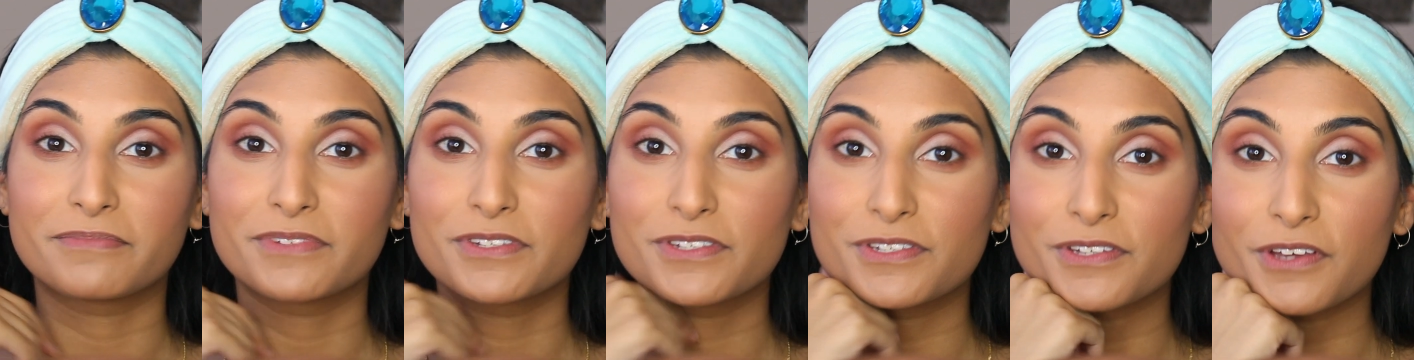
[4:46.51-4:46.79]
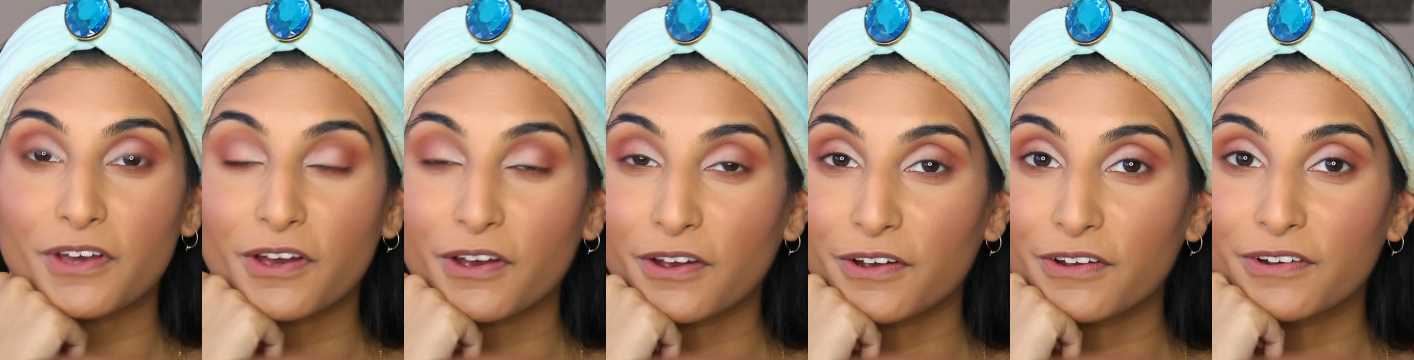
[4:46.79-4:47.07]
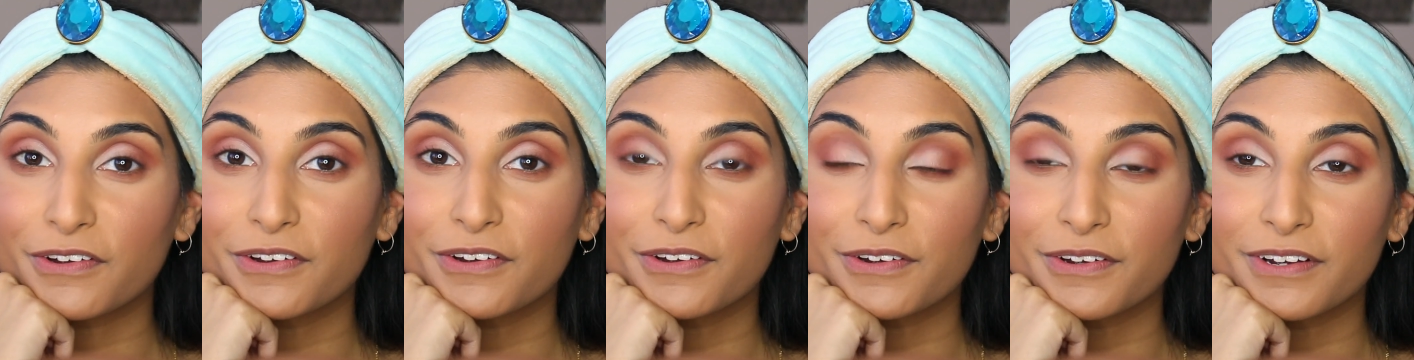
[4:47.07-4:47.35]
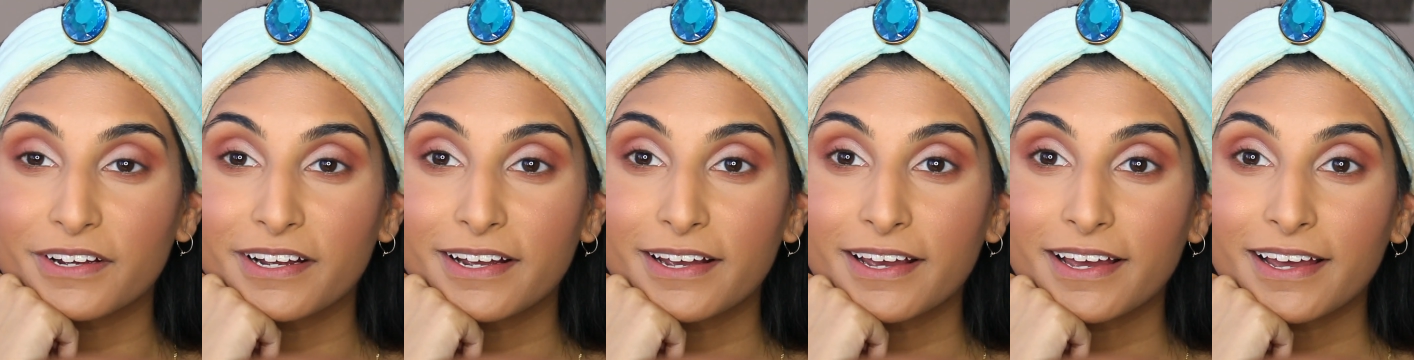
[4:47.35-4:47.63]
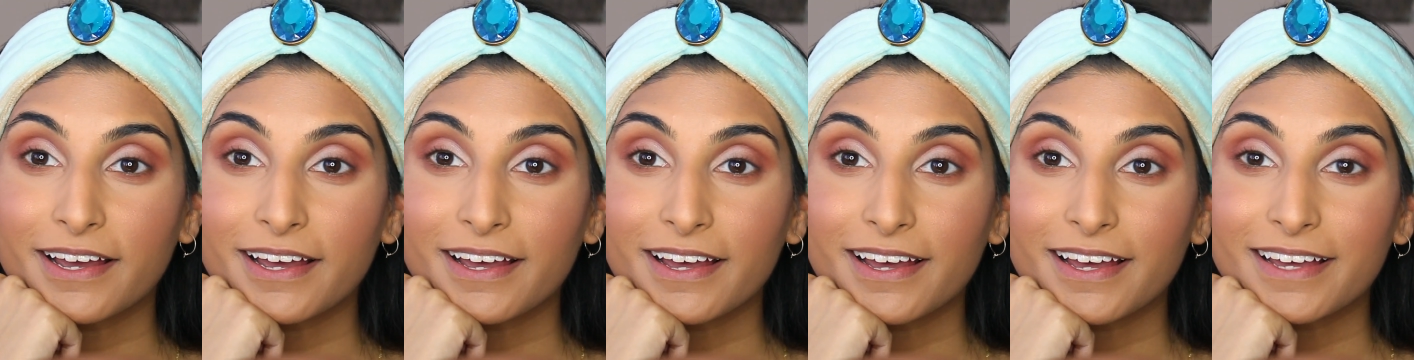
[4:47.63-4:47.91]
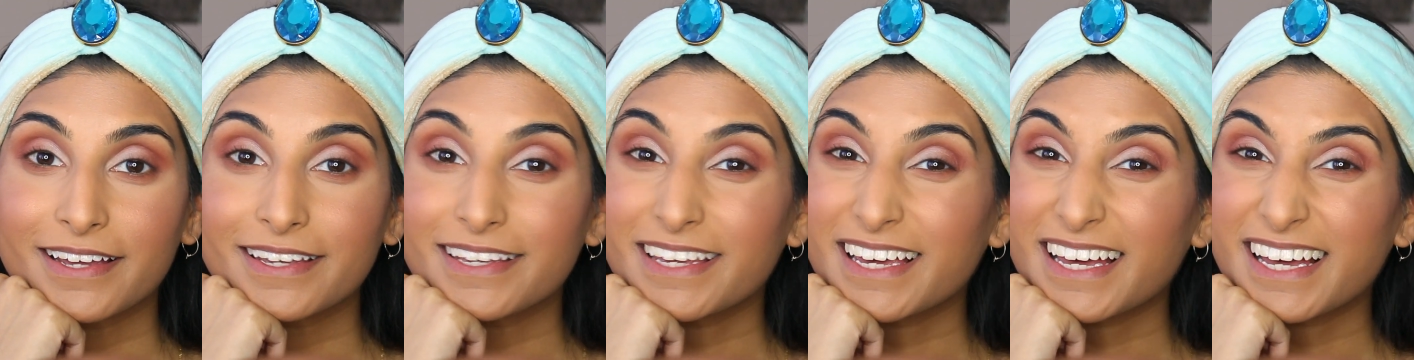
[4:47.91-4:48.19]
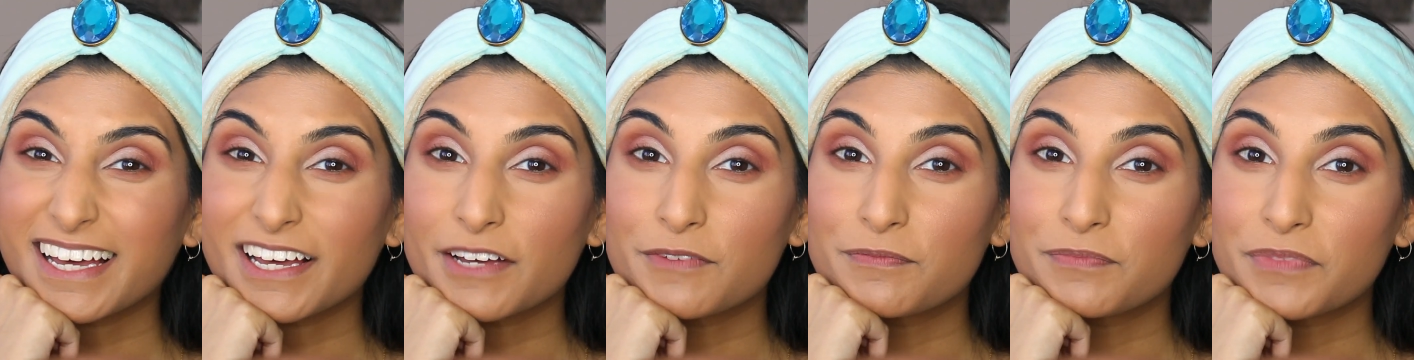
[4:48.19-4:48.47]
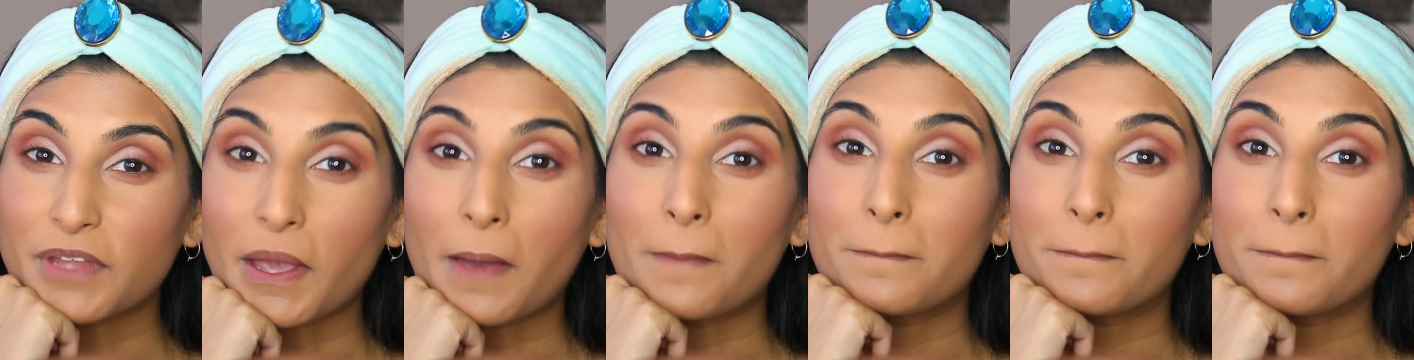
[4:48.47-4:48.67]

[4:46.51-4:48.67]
So yeah,